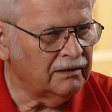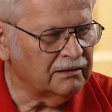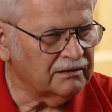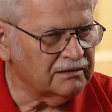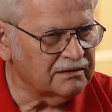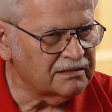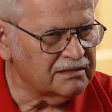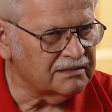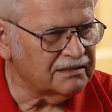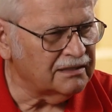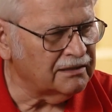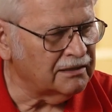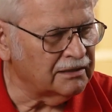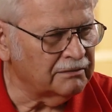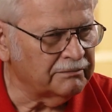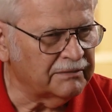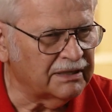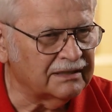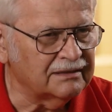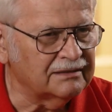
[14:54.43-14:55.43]
to tell
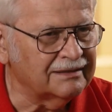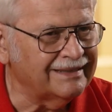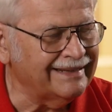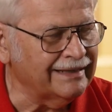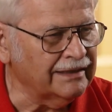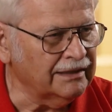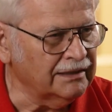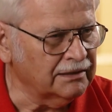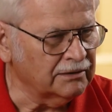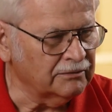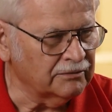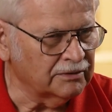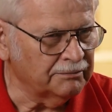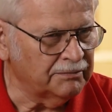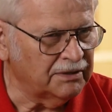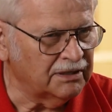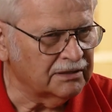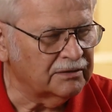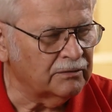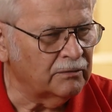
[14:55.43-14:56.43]
them that, hey, you know, we're
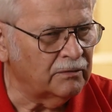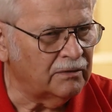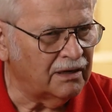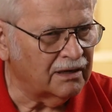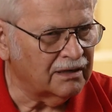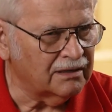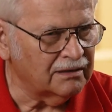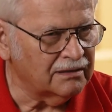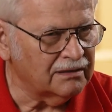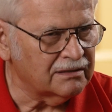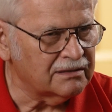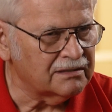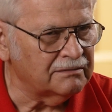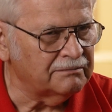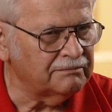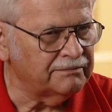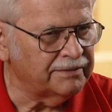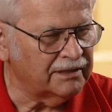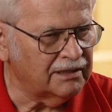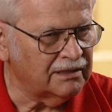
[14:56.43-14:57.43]
about to walk into
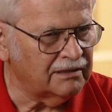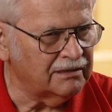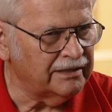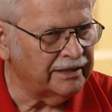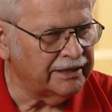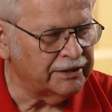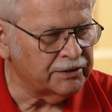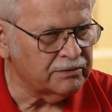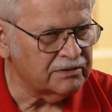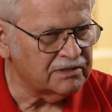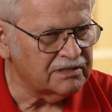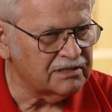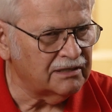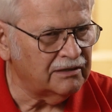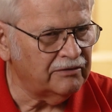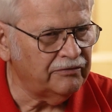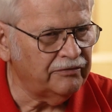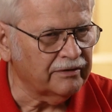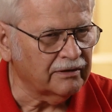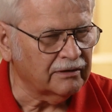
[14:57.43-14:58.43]
some pretty dangerous
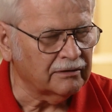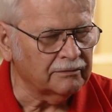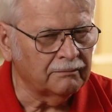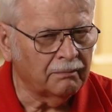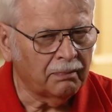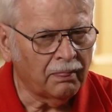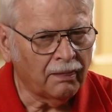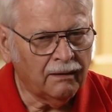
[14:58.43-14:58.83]
stuff here.